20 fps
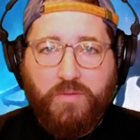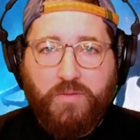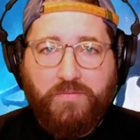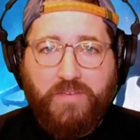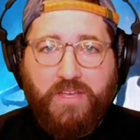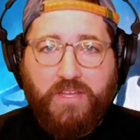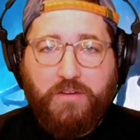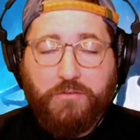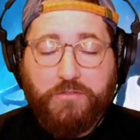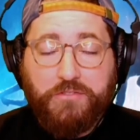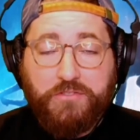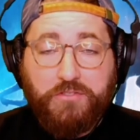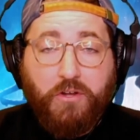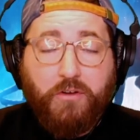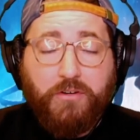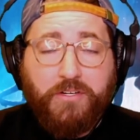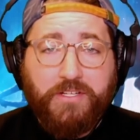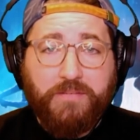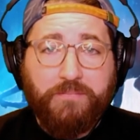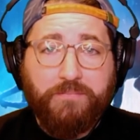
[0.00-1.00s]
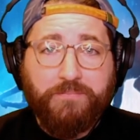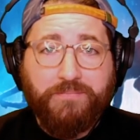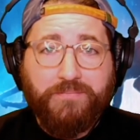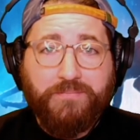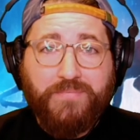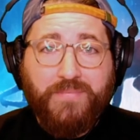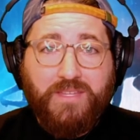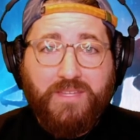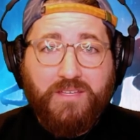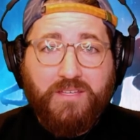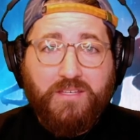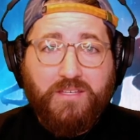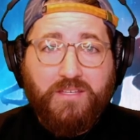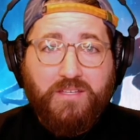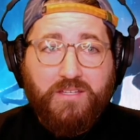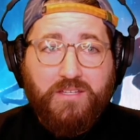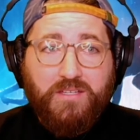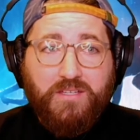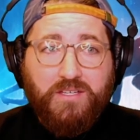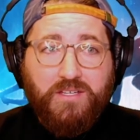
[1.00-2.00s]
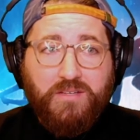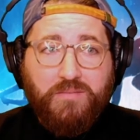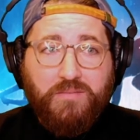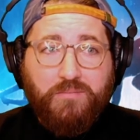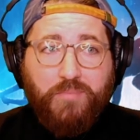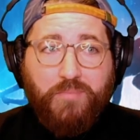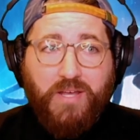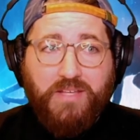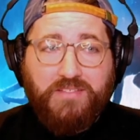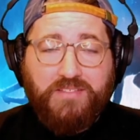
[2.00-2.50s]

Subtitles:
Vader started by